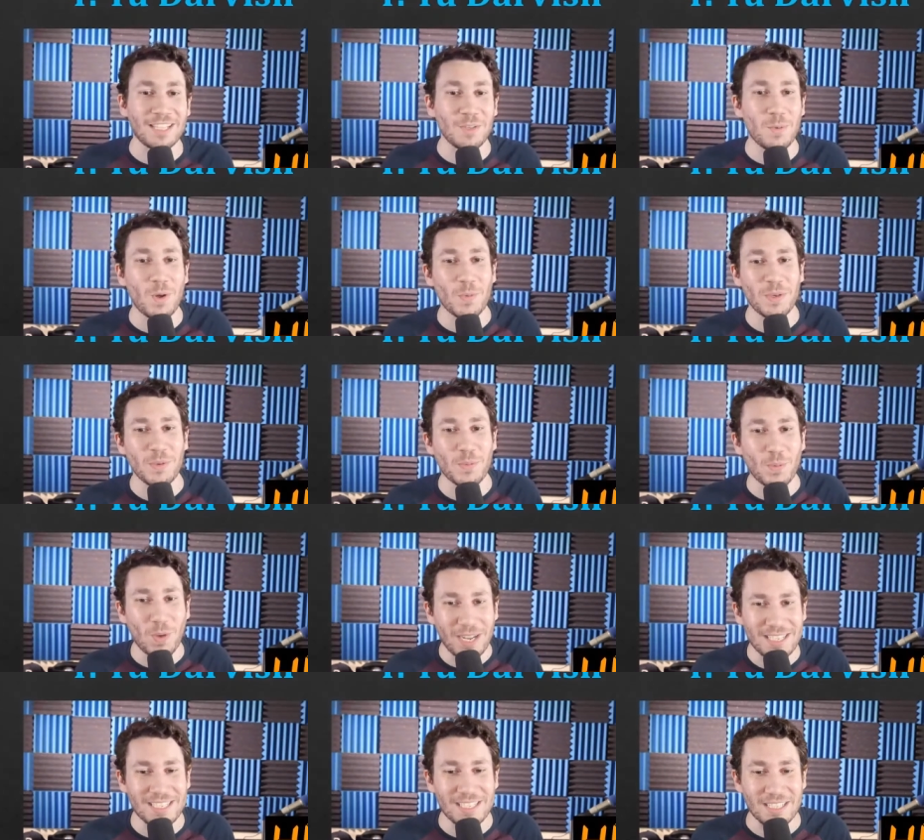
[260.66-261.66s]
what we
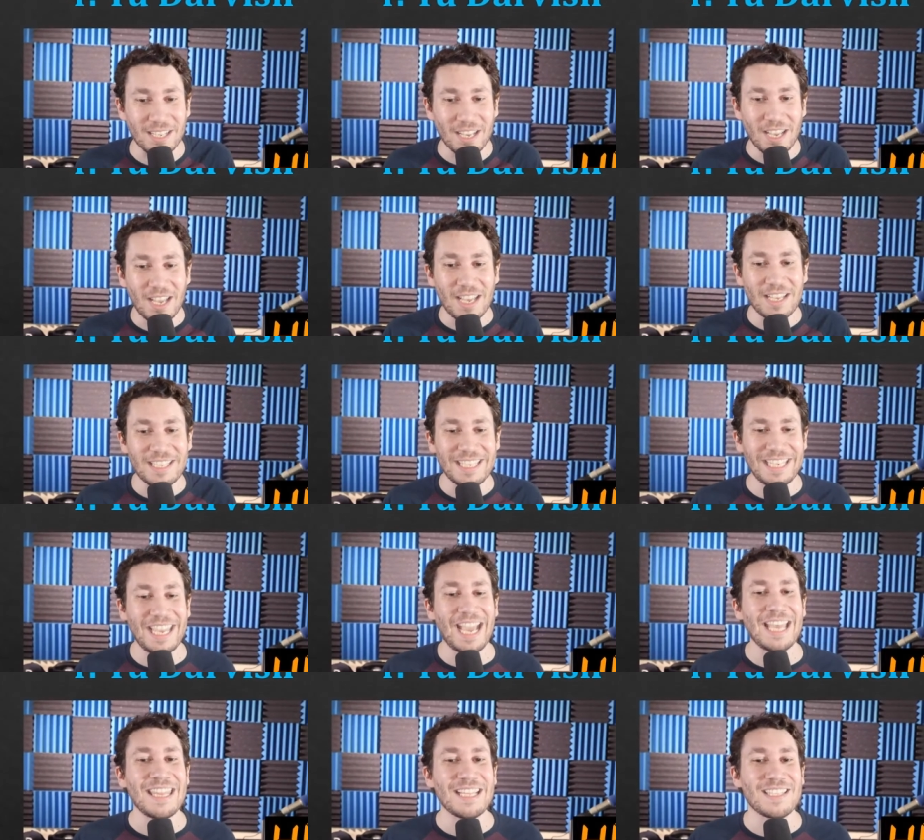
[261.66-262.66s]
wanted. Uh, he
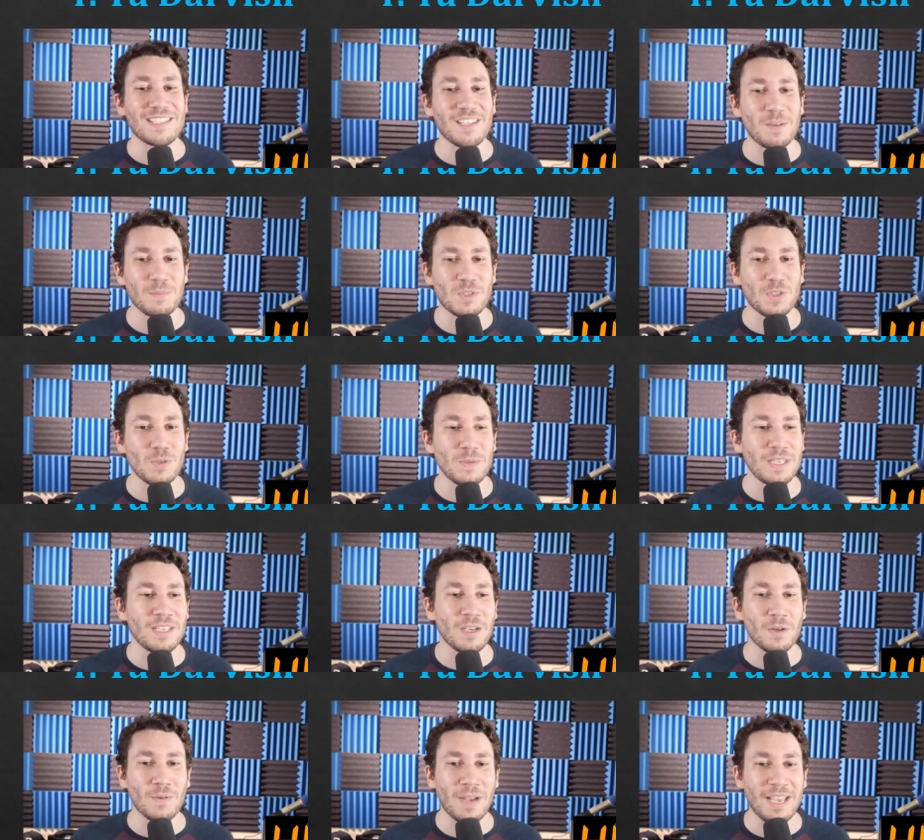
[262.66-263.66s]
had that sub two
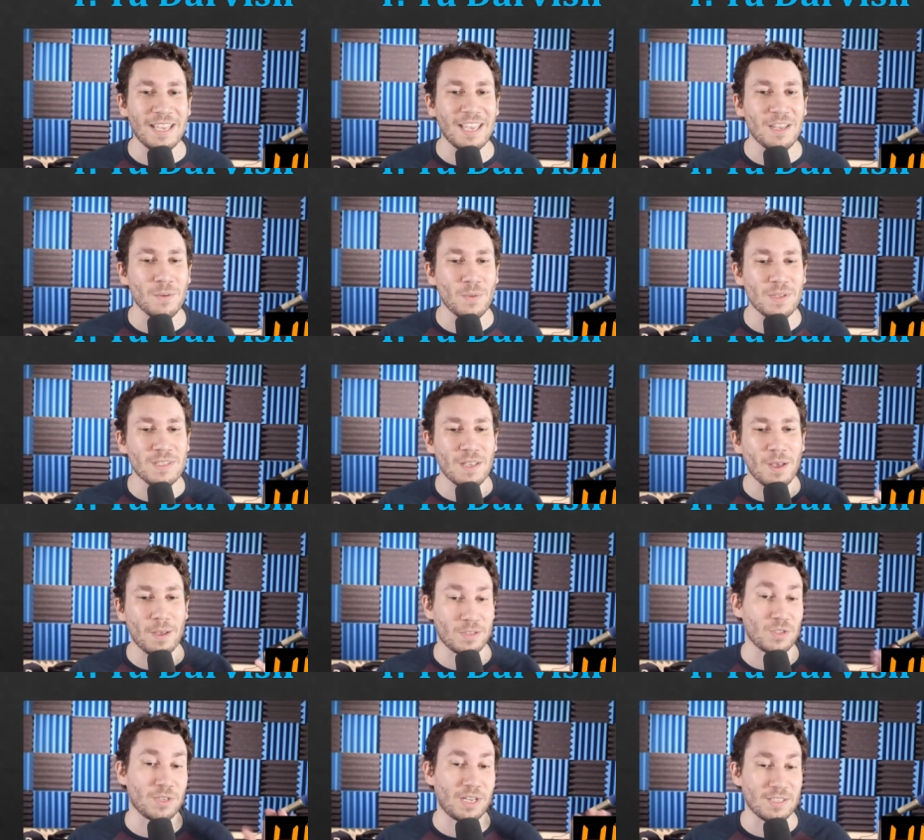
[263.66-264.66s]
ERA. It was, uh,
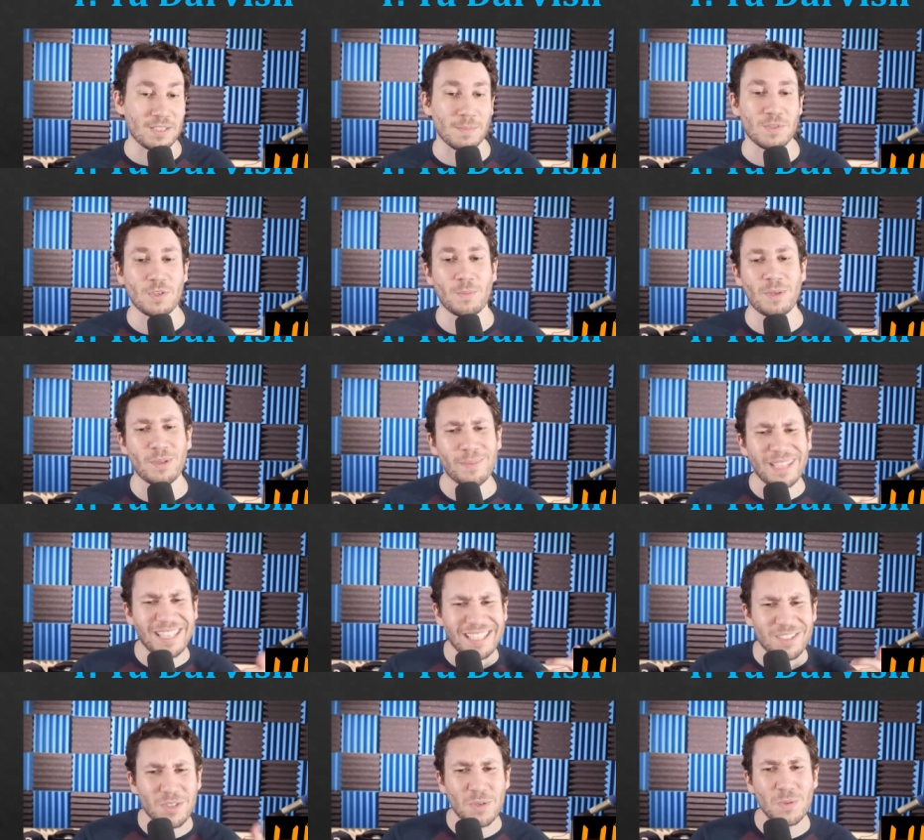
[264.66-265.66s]
sorry, not sub two, but, about
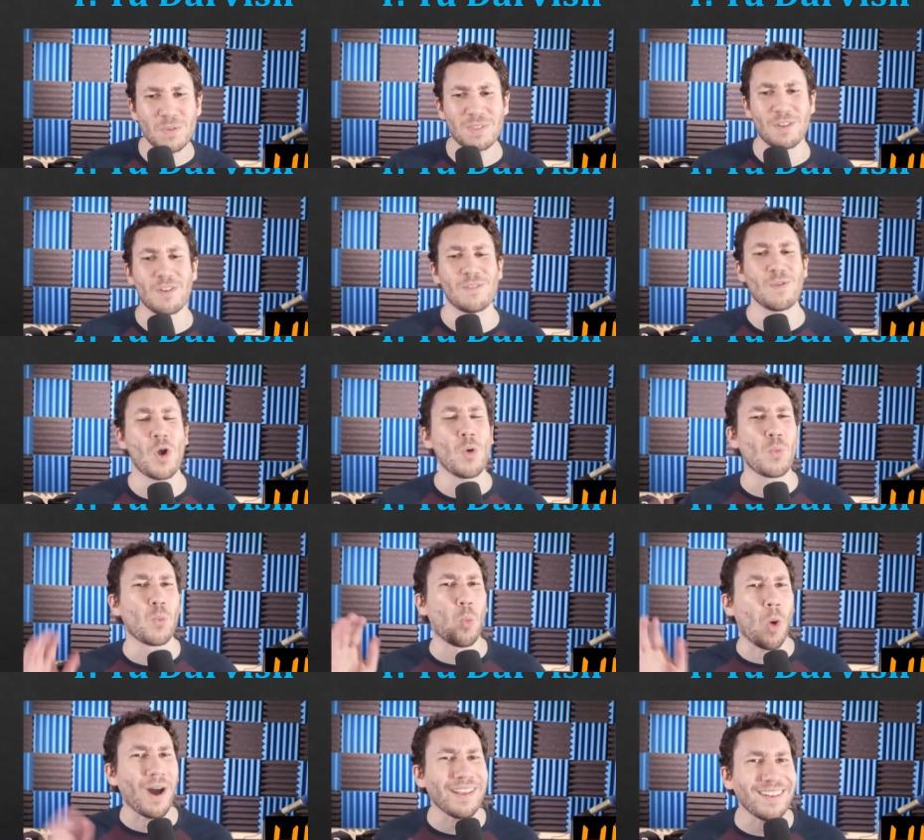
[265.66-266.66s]
like
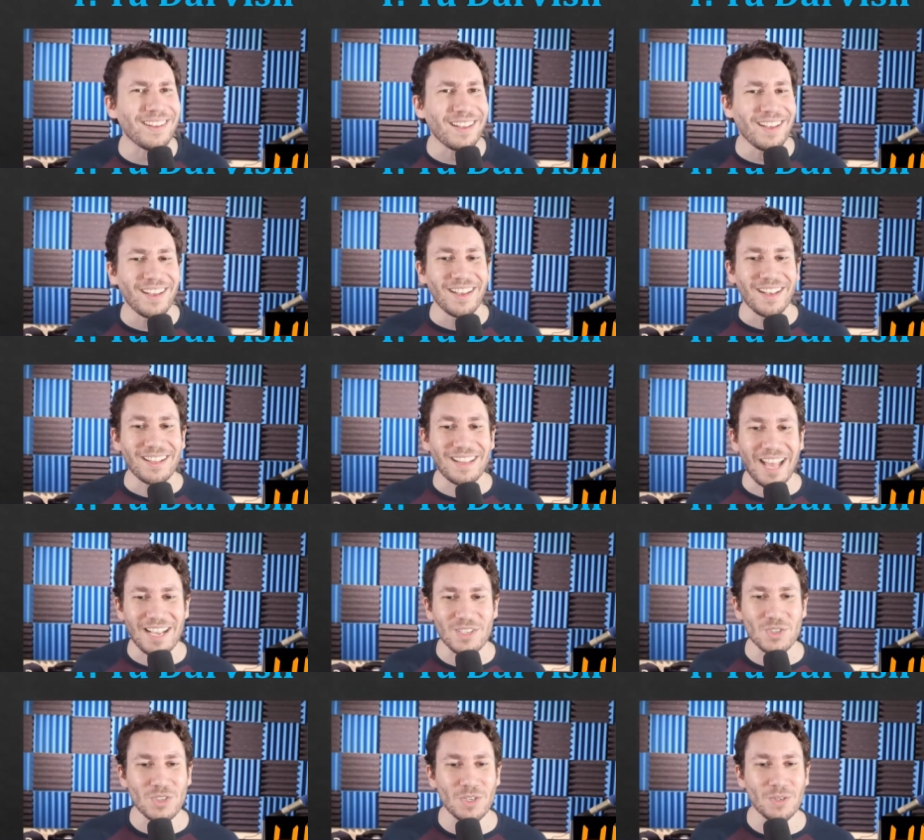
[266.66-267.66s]
201
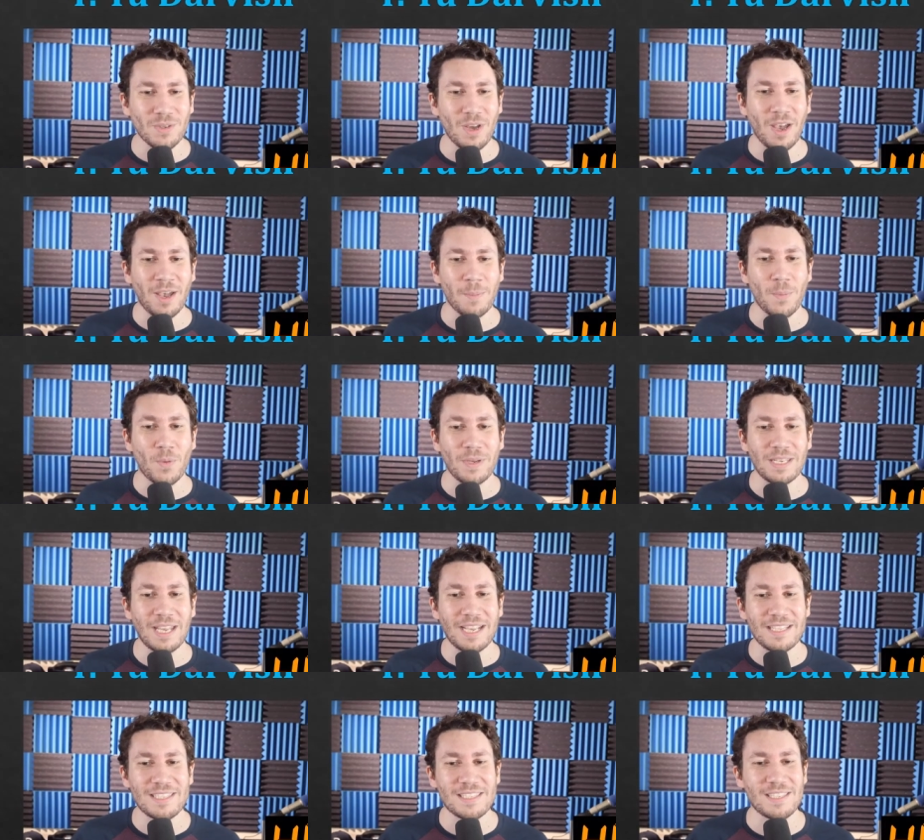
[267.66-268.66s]
last year, uh,
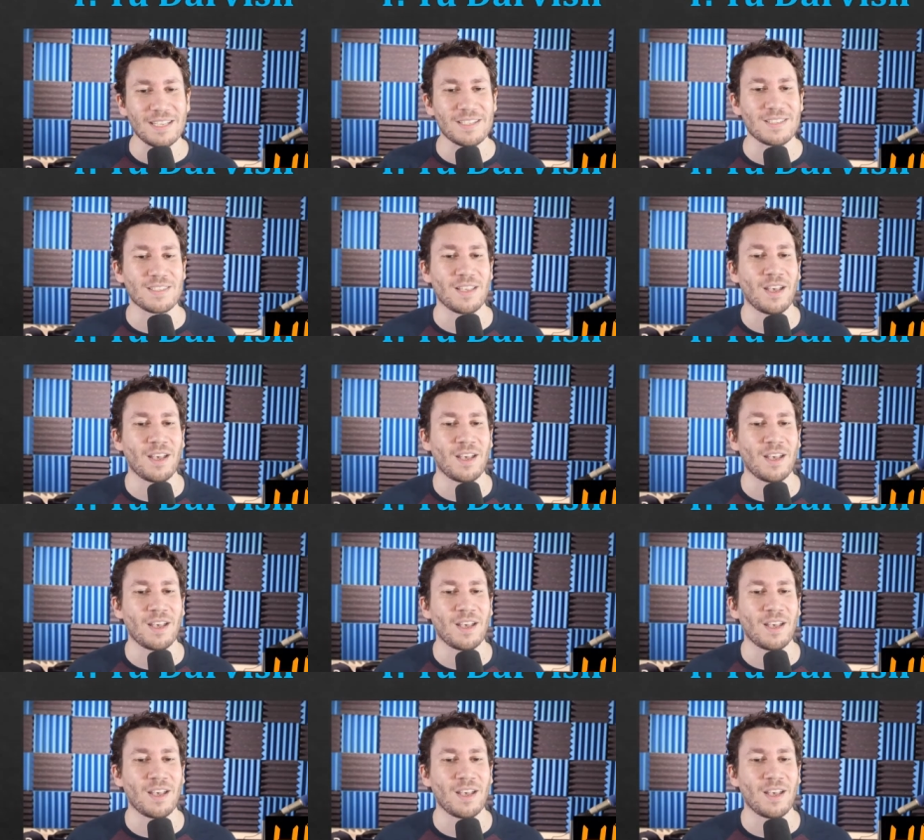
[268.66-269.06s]
0.96